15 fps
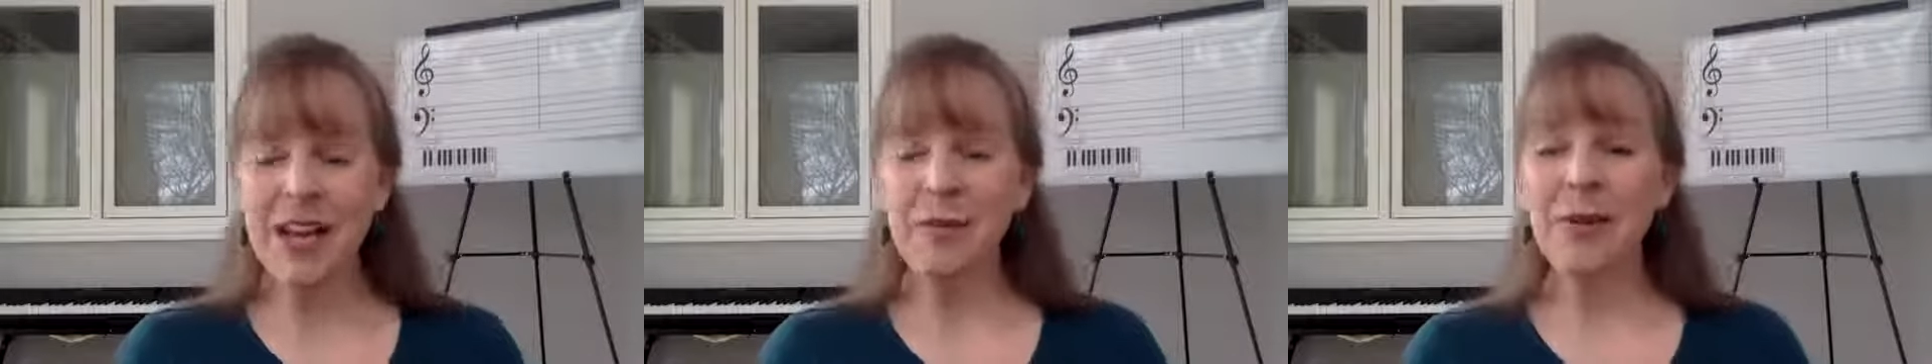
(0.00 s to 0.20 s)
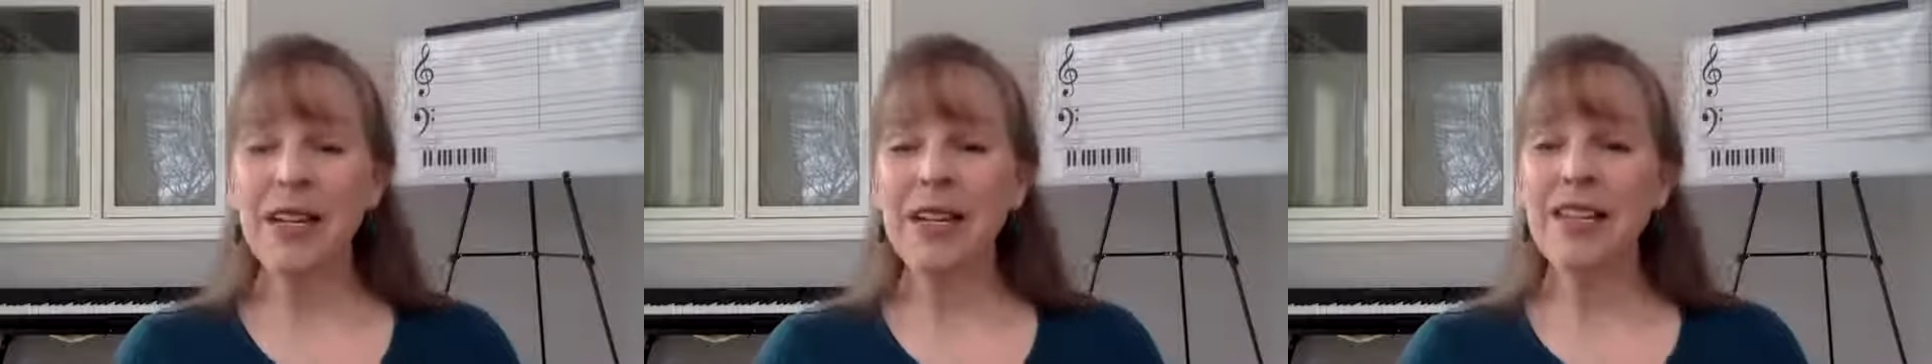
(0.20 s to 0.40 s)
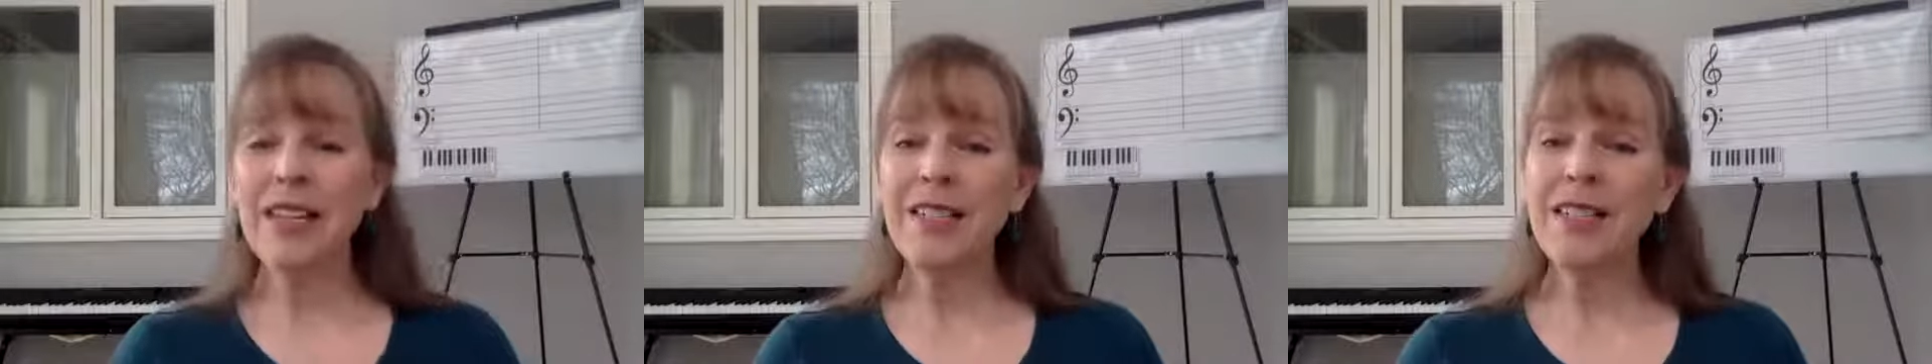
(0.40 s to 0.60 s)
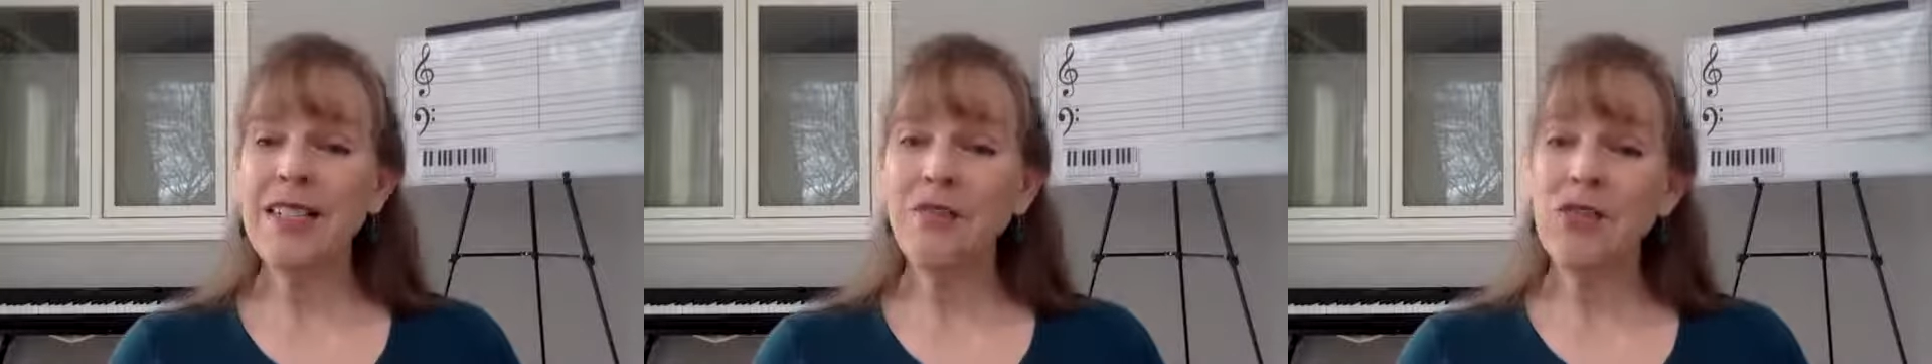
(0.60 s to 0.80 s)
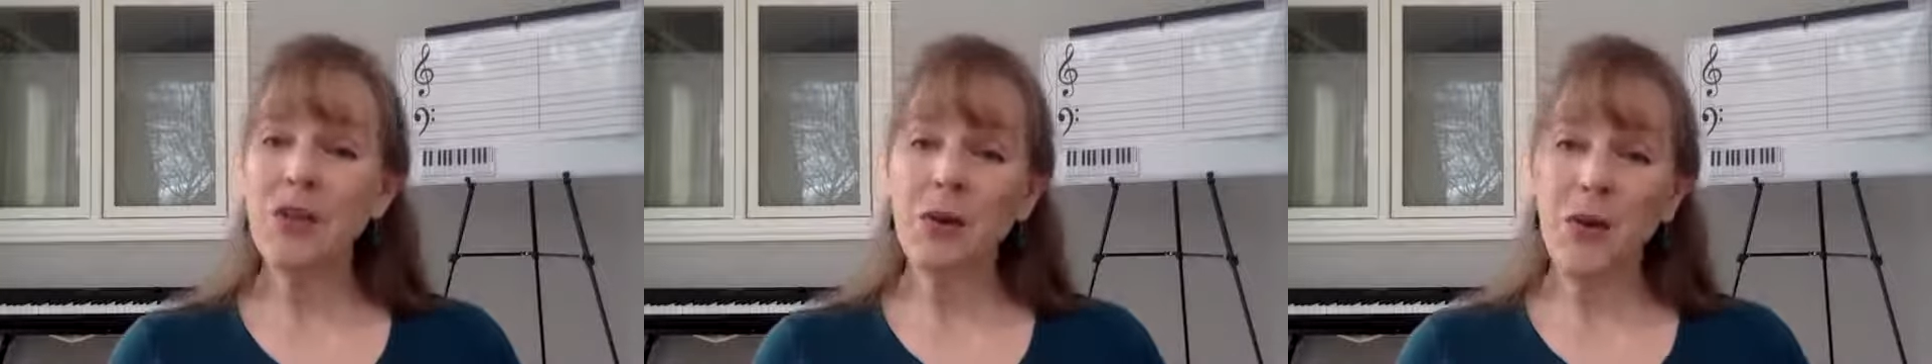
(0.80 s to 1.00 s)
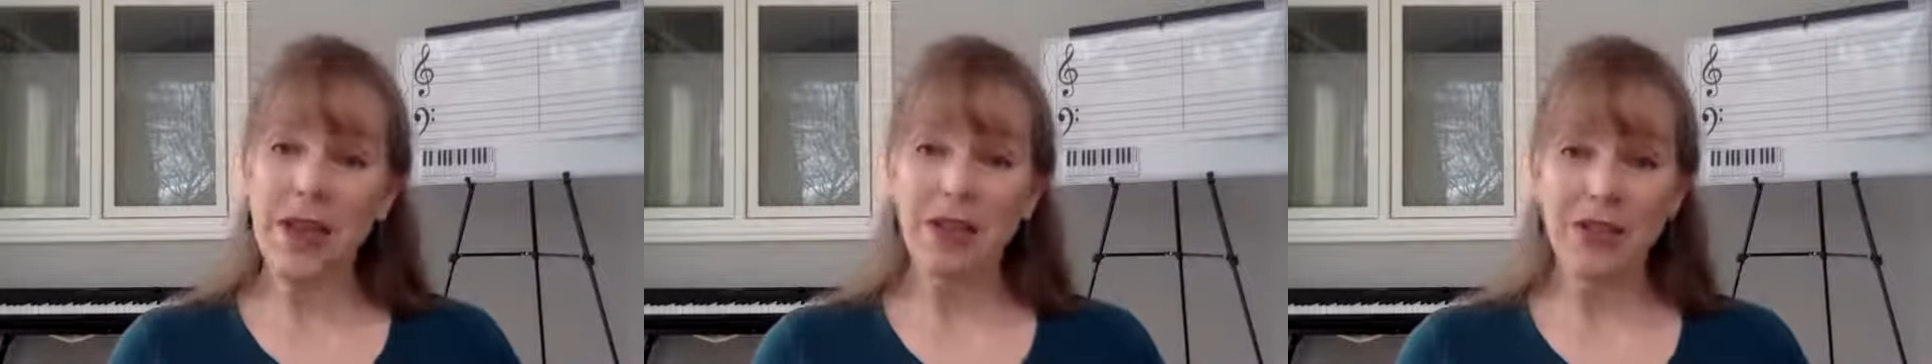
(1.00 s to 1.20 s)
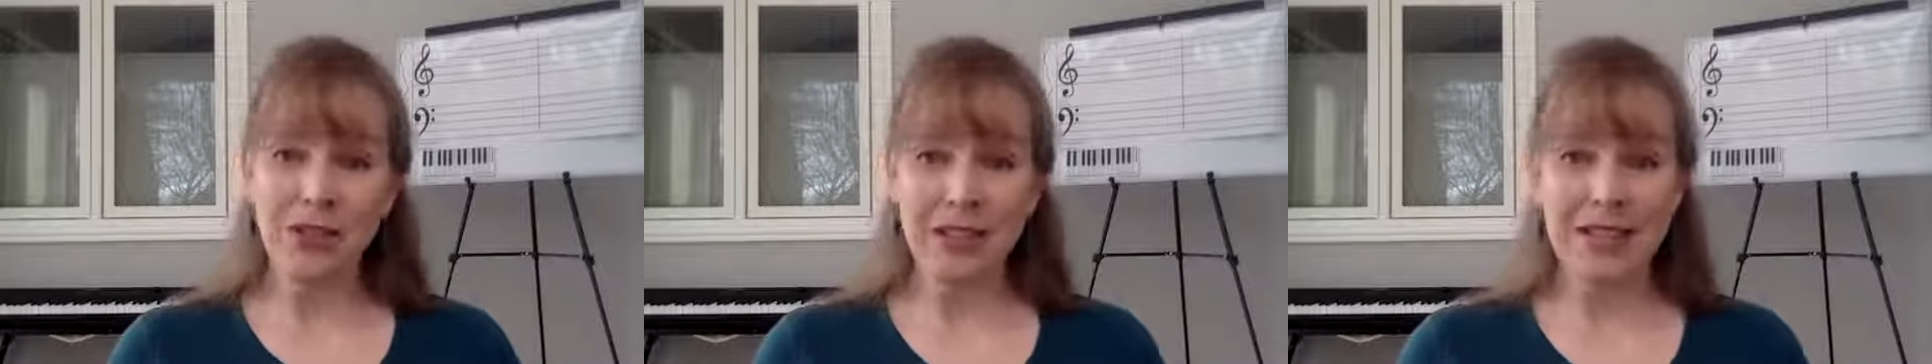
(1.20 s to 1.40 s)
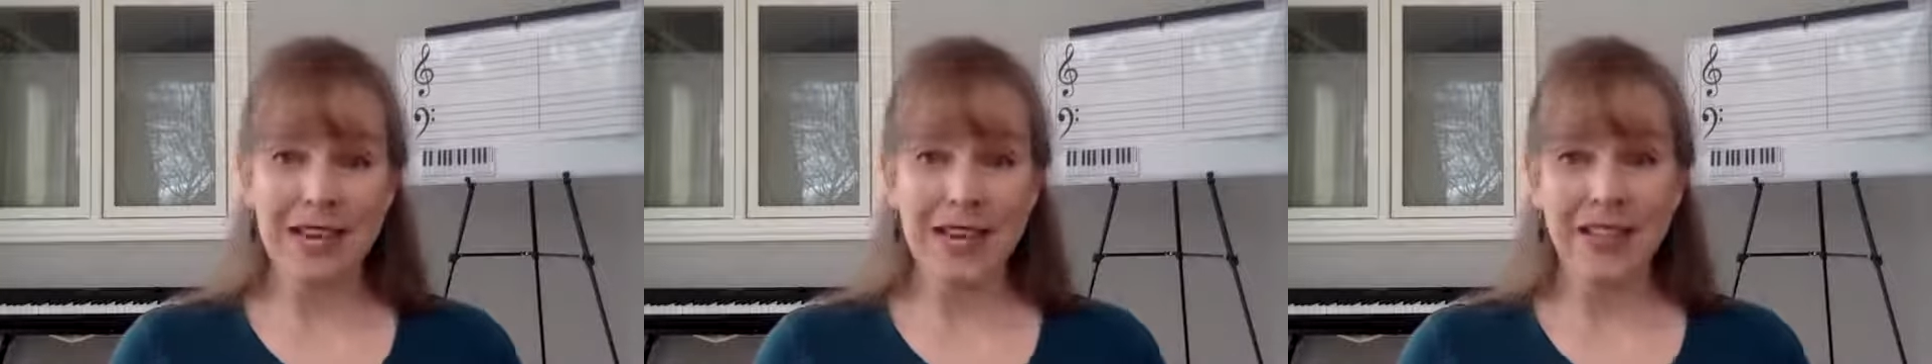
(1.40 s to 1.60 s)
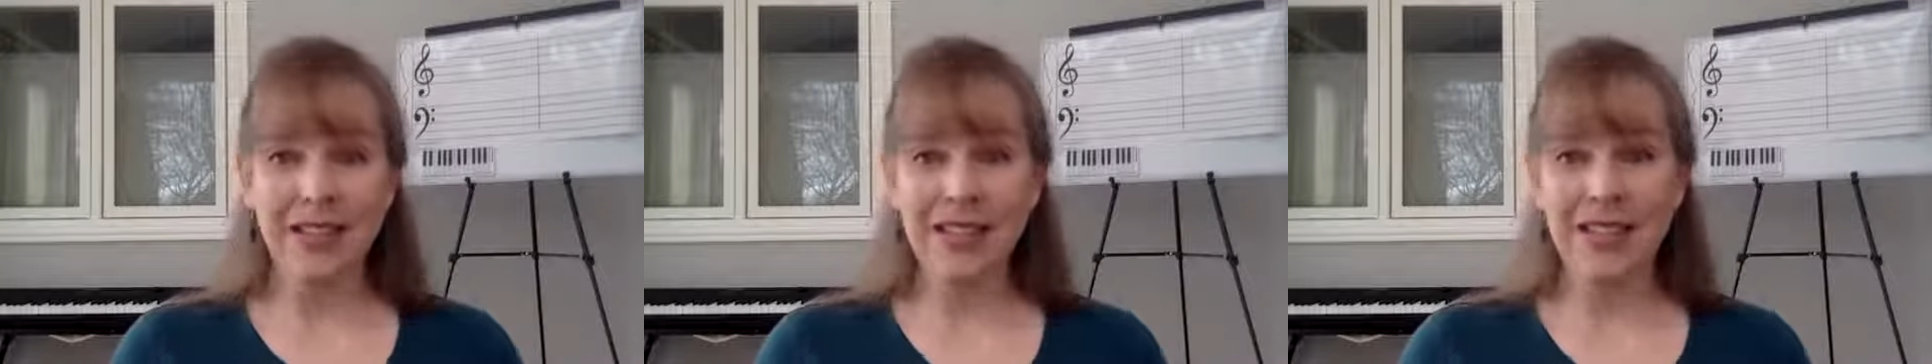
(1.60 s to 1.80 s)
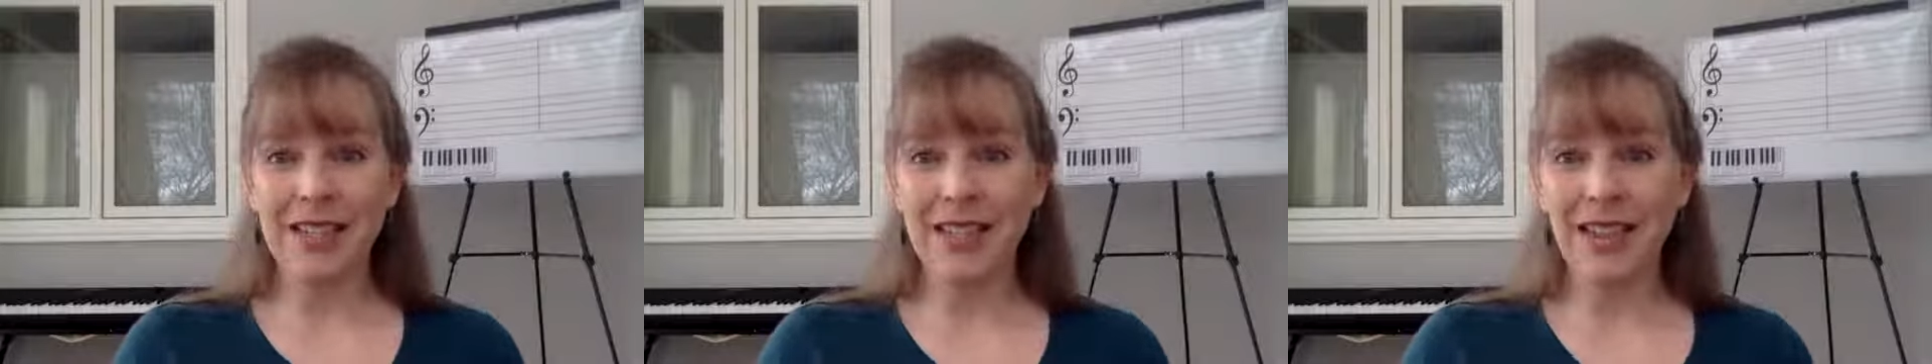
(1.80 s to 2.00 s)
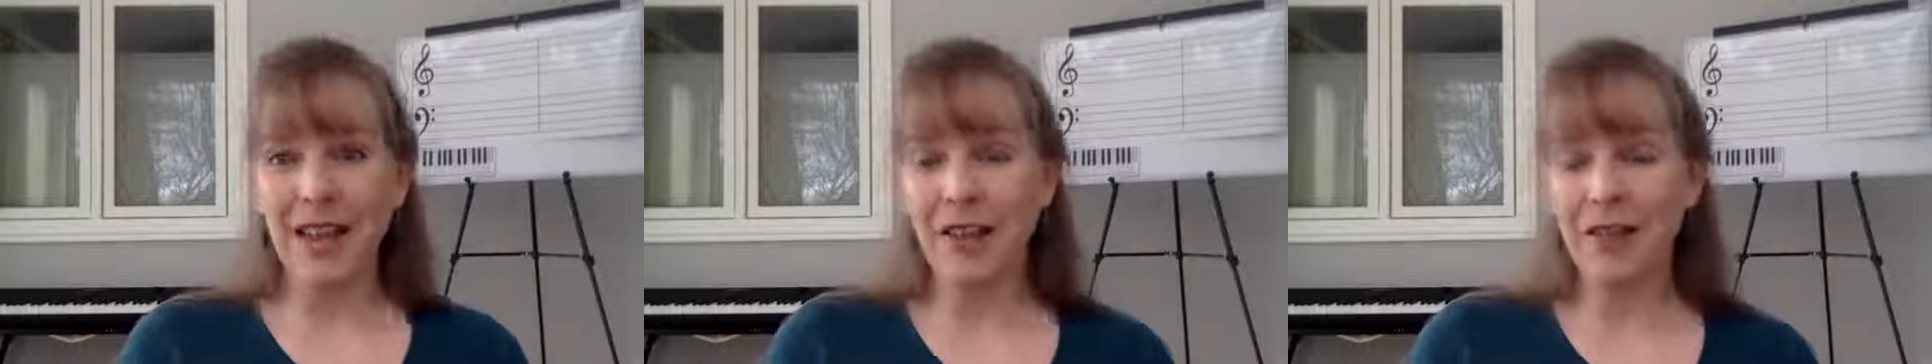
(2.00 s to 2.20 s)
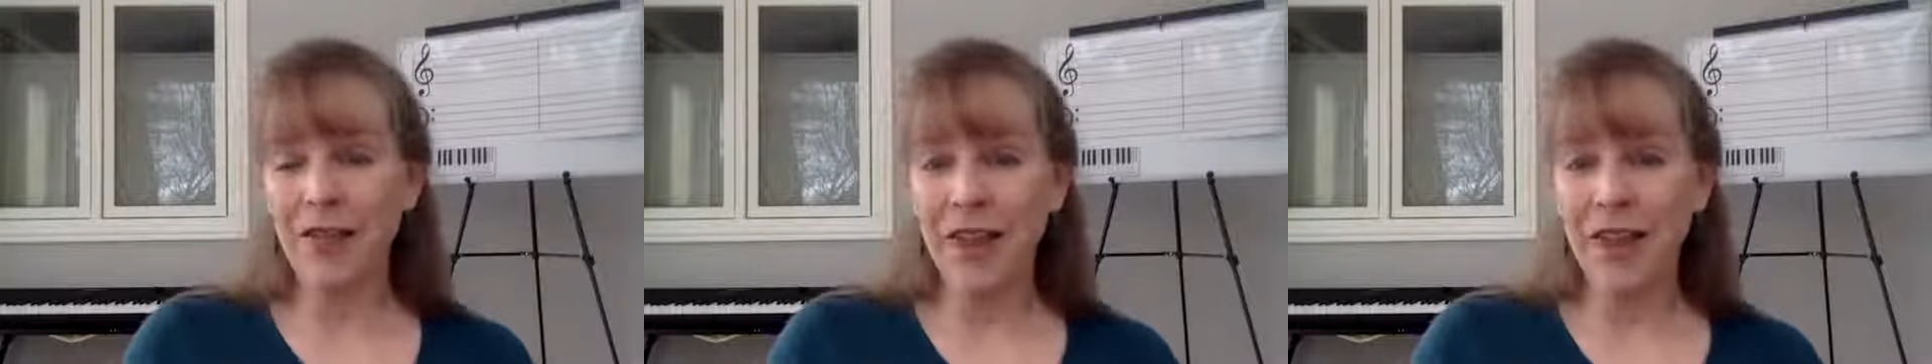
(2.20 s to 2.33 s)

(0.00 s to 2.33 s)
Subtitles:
but at least if you understand it enough